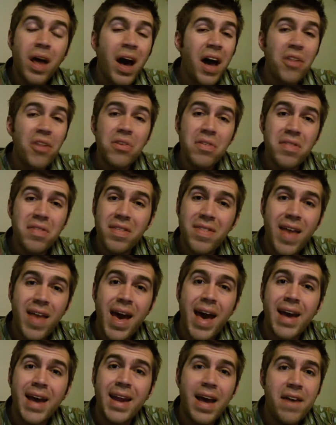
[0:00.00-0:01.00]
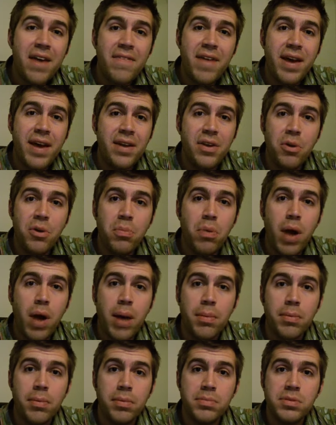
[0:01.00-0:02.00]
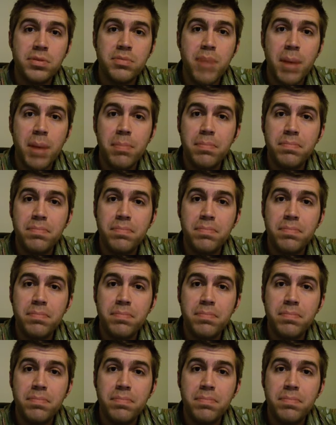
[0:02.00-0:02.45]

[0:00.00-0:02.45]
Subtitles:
Other than that, I've had no problems. My